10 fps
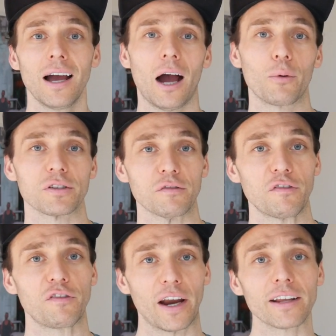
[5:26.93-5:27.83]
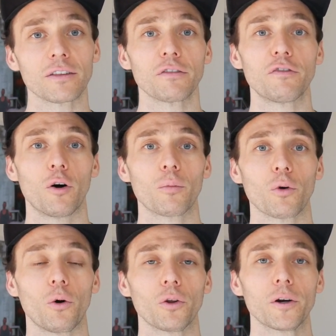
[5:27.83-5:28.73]
I wasn't fighting the foam
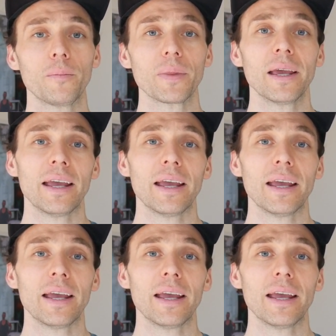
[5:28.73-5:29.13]
roller,